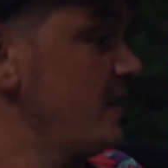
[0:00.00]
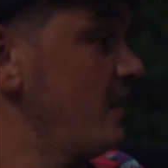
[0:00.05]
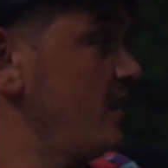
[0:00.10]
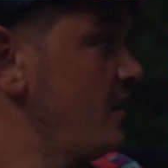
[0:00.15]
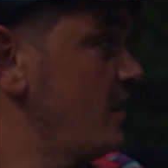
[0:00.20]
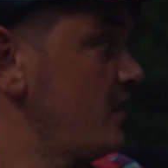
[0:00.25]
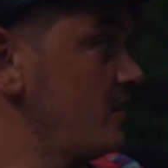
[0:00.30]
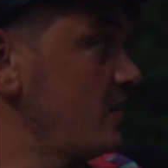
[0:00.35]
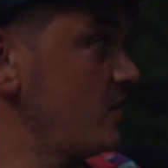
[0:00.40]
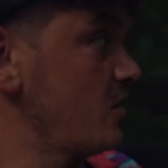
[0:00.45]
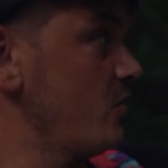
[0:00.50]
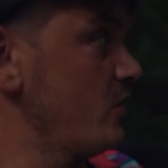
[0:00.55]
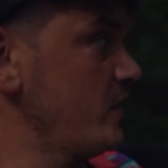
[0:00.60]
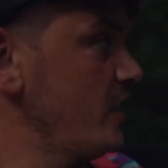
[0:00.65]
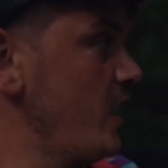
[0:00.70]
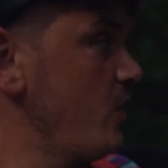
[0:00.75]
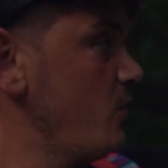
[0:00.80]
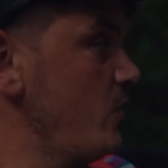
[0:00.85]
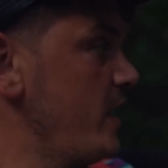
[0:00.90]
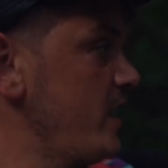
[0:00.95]
are you going
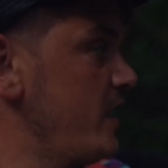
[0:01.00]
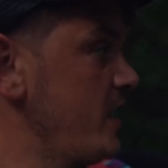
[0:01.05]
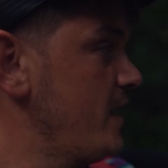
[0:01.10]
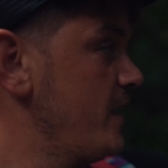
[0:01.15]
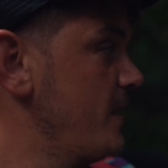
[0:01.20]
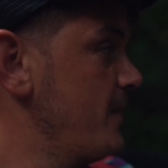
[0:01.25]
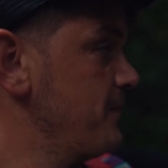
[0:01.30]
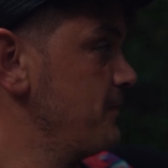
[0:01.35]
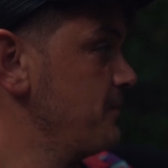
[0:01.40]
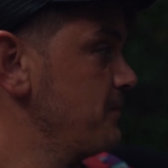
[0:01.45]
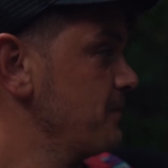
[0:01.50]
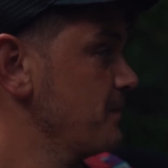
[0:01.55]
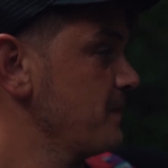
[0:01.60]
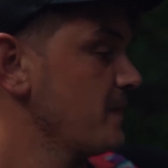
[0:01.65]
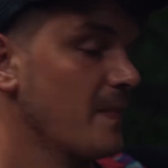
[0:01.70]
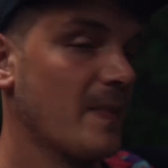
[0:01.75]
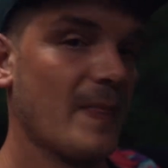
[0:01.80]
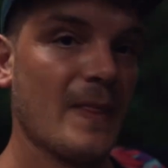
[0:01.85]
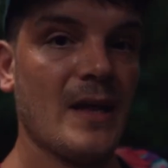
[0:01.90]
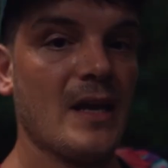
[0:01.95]
that way?
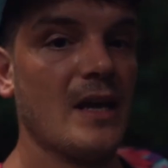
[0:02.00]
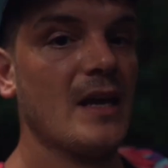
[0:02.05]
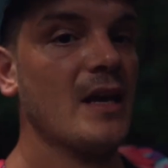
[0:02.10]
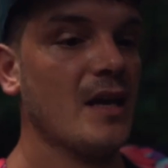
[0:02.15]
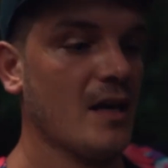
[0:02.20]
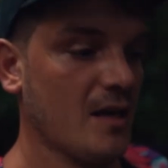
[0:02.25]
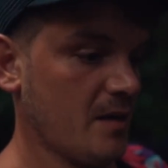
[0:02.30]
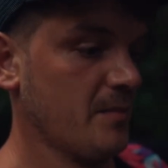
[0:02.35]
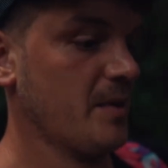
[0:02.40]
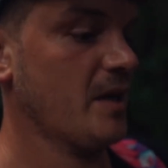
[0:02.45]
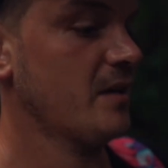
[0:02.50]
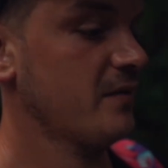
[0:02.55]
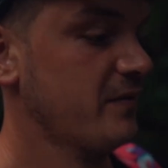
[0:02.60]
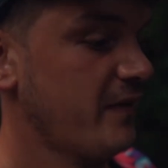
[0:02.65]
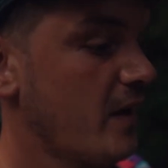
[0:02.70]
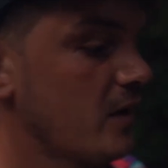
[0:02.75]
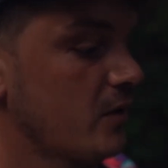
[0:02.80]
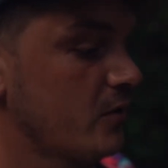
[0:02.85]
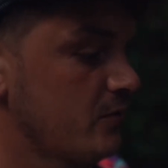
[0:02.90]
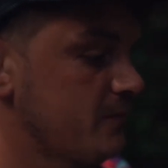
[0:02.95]
I'm gonna
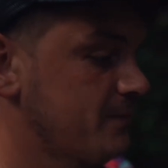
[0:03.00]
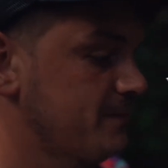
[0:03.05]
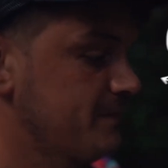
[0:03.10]
follow.